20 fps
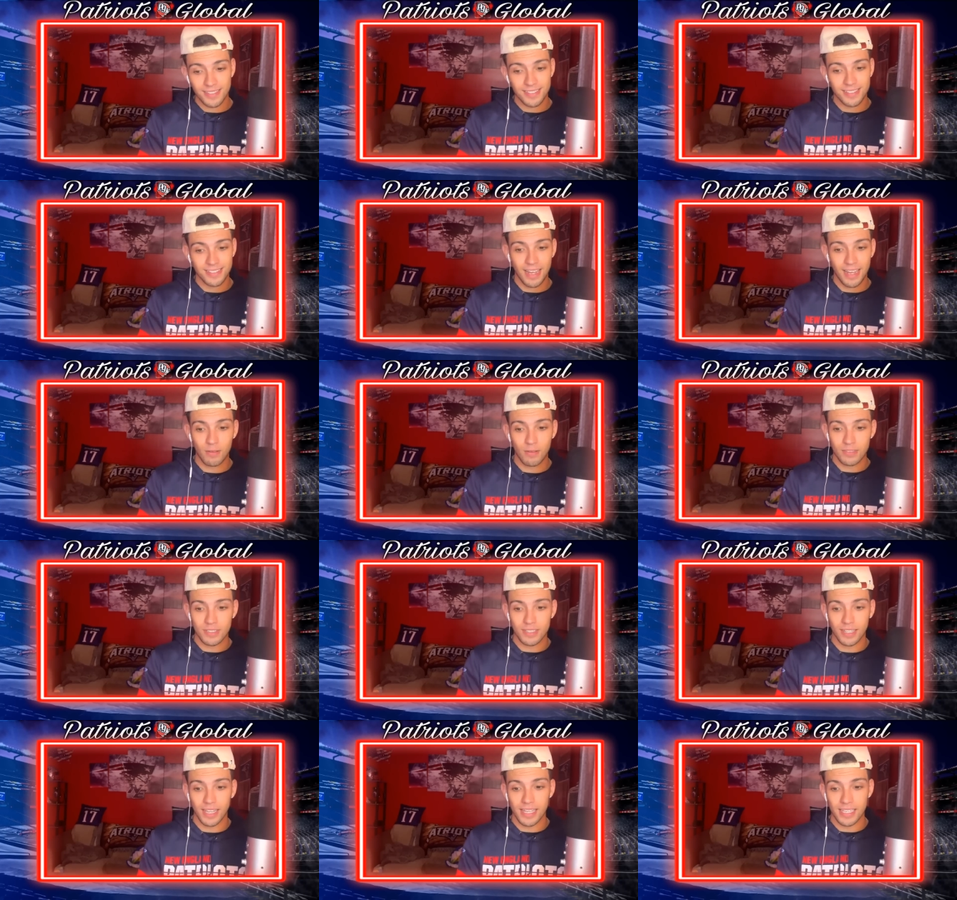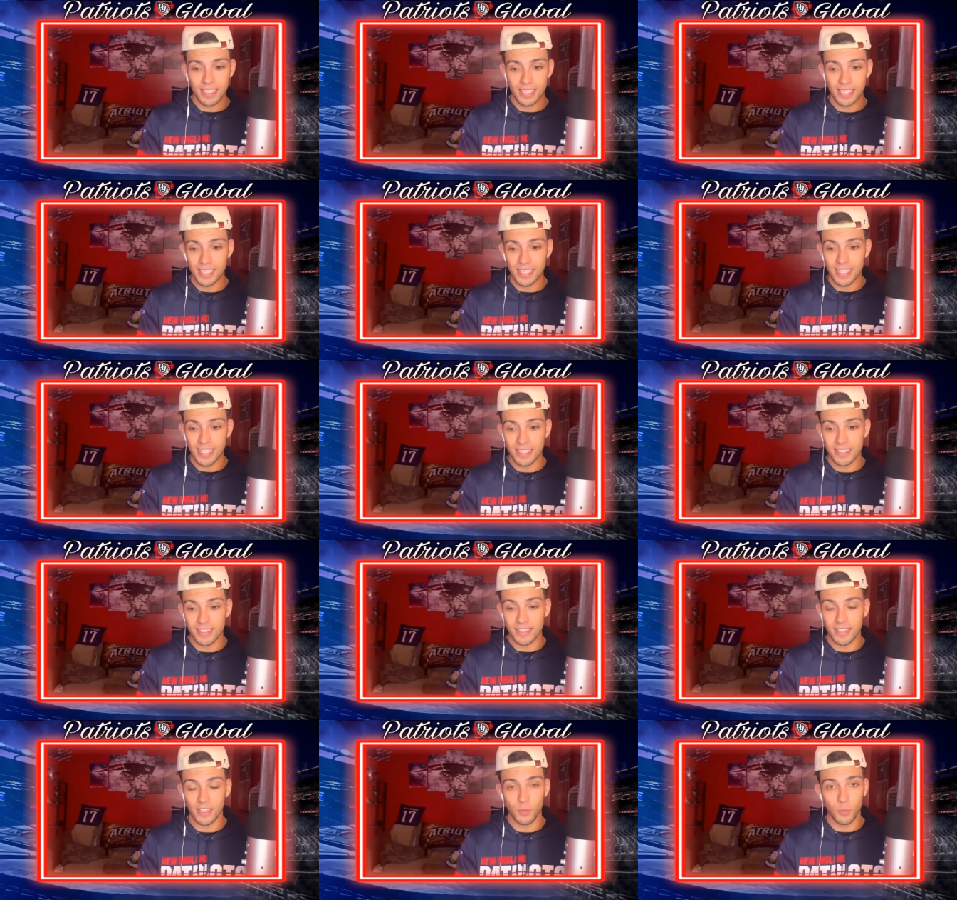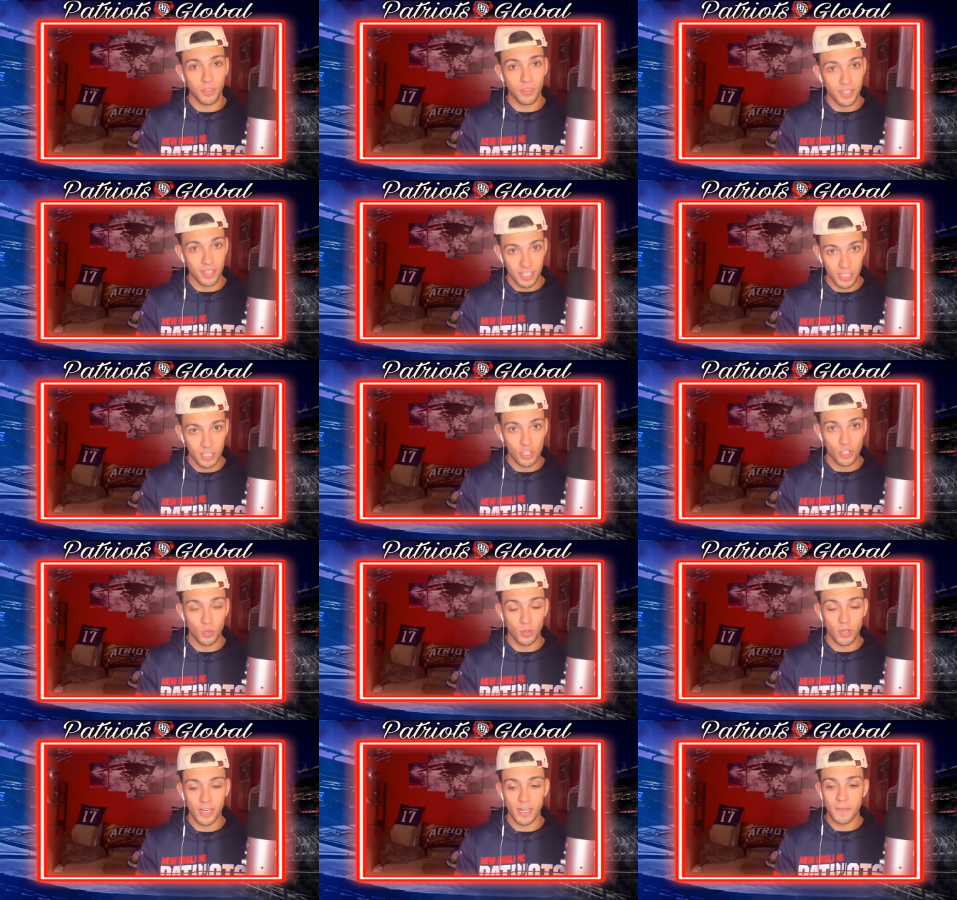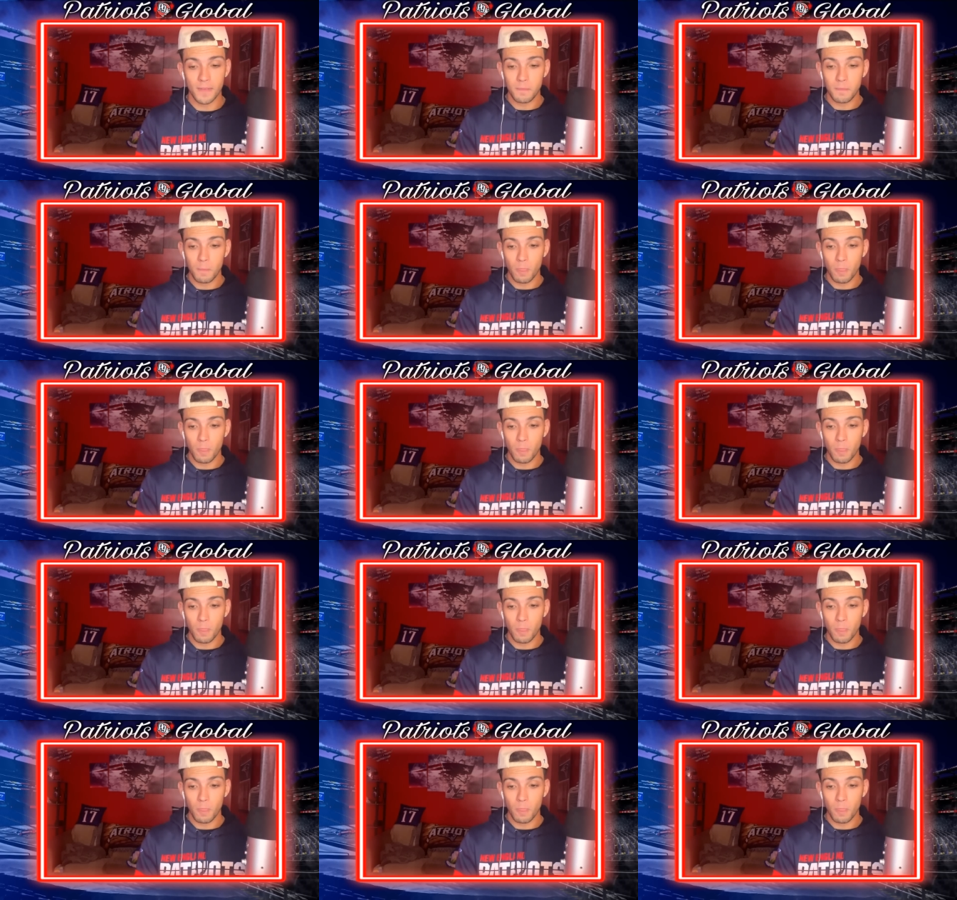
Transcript: Sounds like he is dealing with an injury.